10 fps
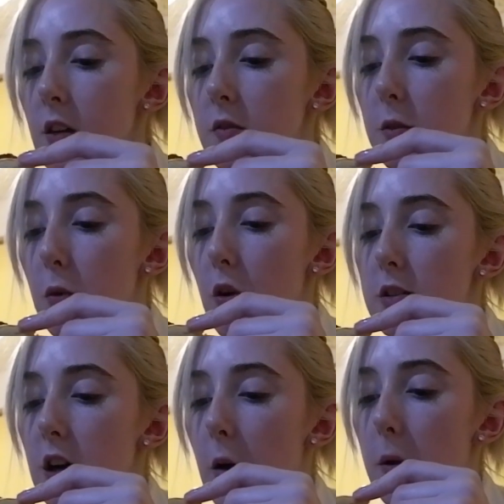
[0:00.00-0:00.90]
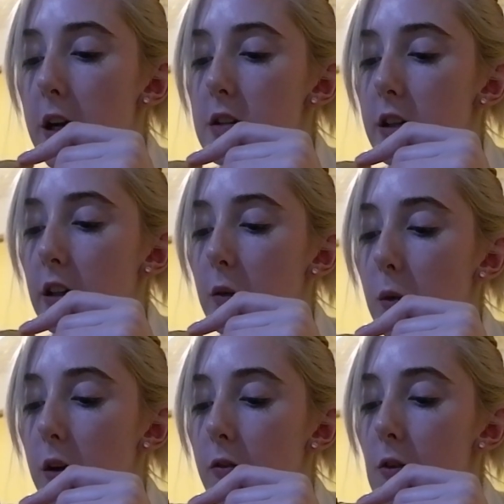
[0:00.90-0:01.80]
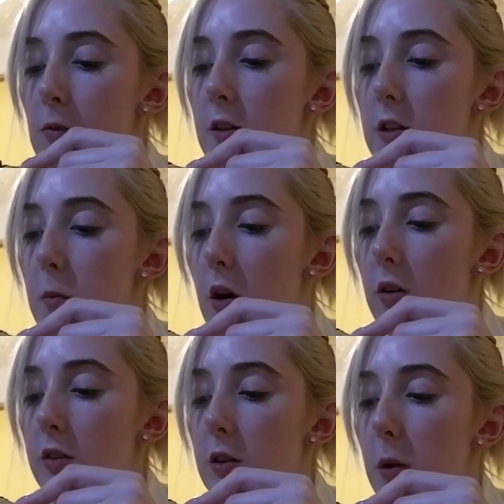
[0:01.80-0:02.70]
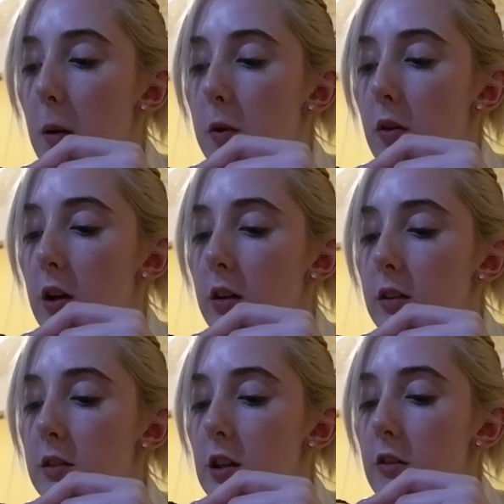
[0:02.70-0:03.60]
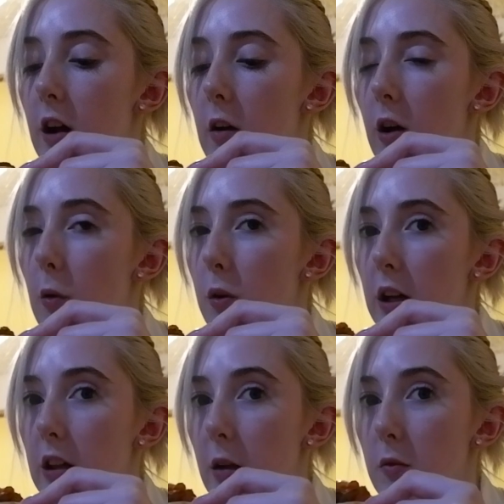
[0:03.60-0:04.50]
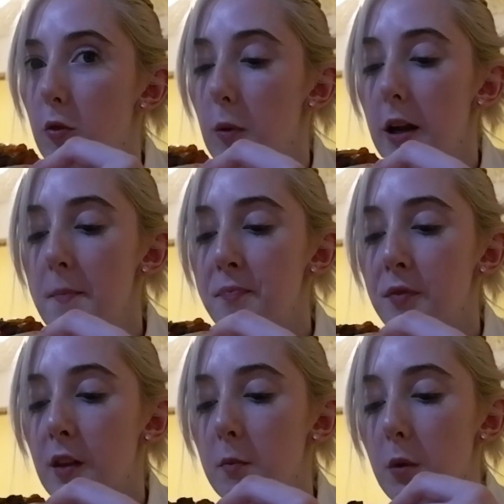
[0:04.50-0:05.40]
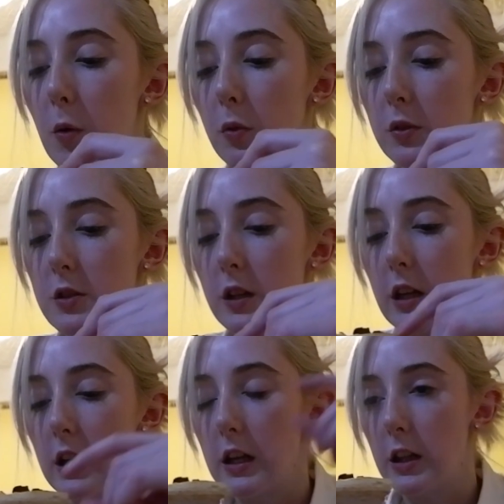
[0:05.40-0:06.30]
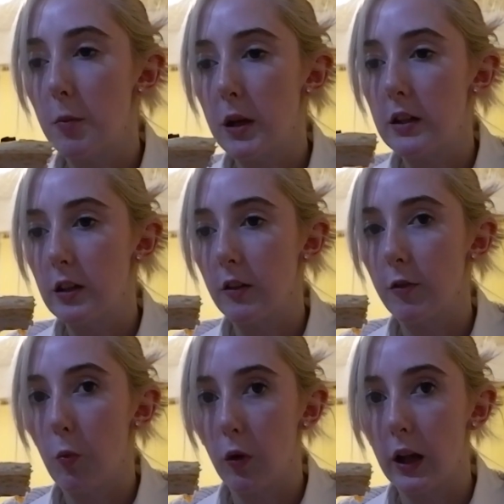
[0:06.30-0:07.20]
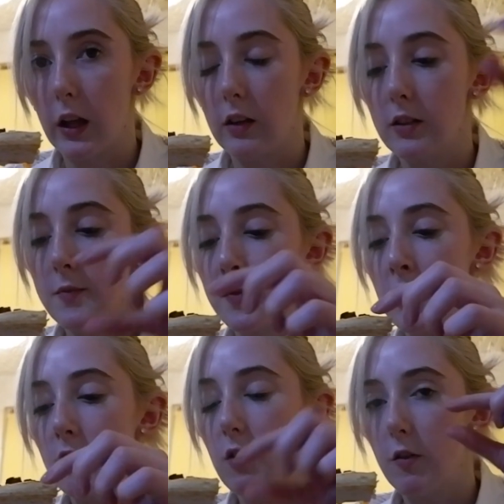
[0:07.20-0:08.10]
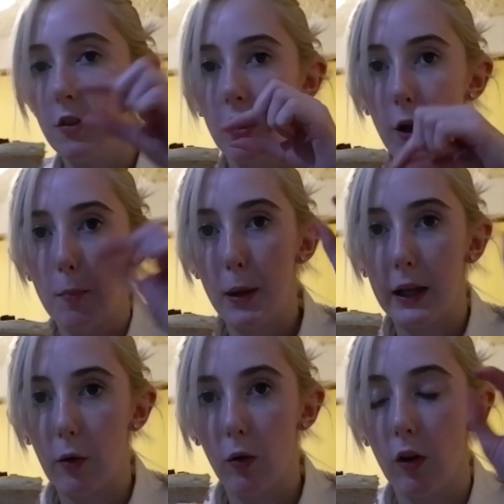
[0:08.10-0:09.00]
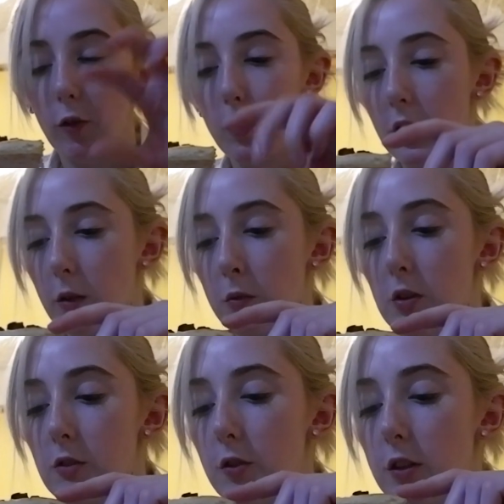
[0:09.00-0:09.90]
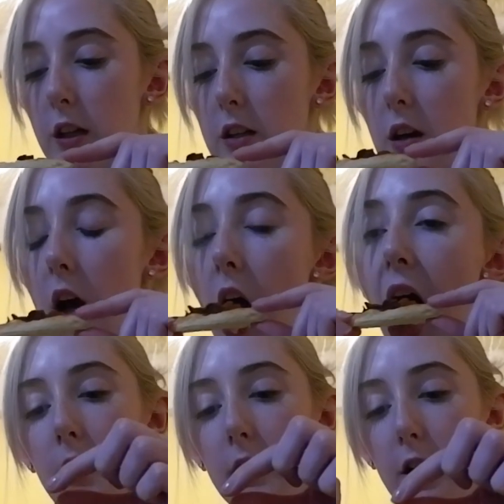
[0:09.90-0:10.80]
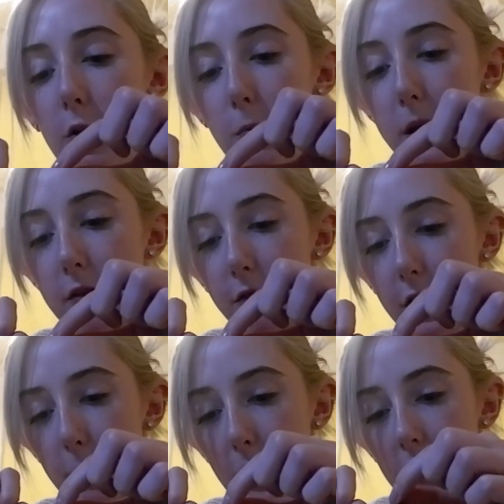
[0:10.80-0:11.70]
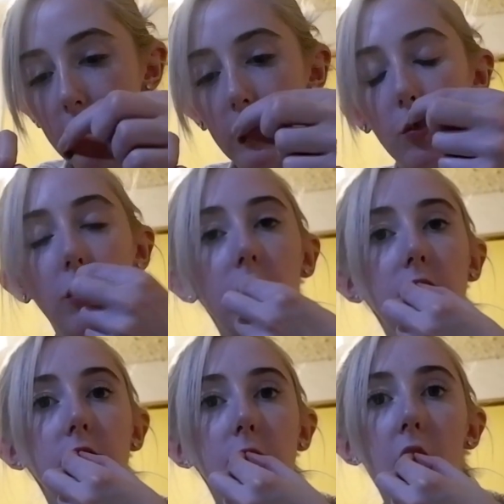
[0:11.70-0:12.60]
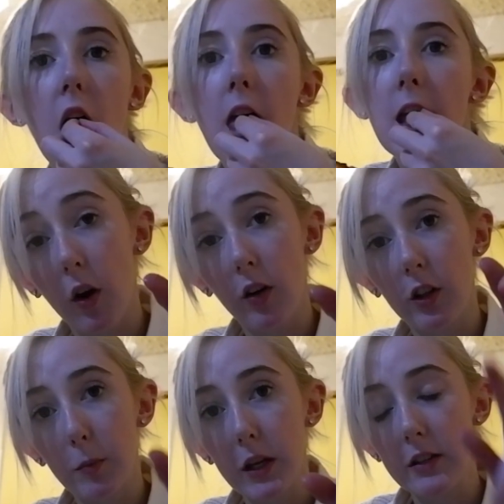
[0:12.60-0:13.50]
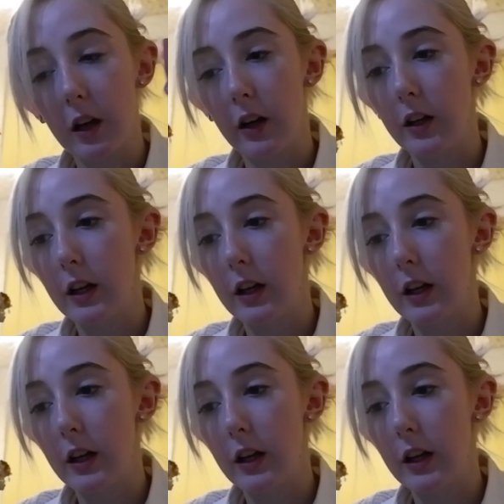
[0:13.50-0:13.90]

I'm surprised that I'm eating it with the tomatoes and the peppers on it, considering how I wouldn't eat them normally. But I want to eat the pizza for what it is, rather than like pick it all off because I'm such a fussy eater. The little meat-free pieces are quite nice as well. What a nice pizza.